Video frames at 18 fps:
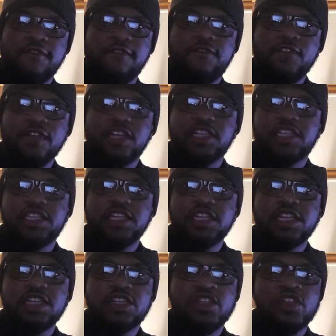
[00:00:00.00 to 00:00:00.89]
fix
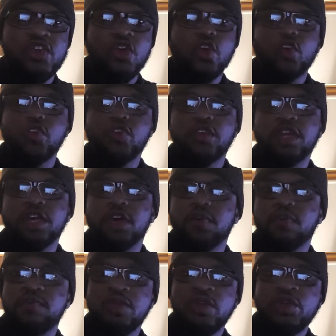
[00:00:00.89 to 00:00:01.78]
it, turn
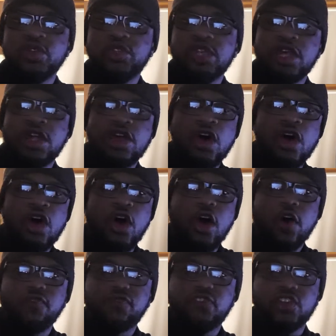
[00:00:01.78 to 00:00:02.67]
the music
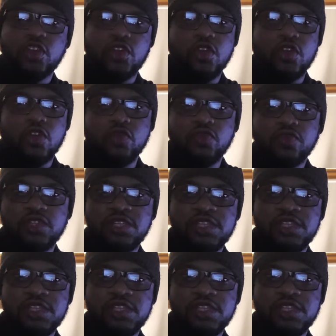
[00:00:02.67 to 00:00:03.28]
off, turn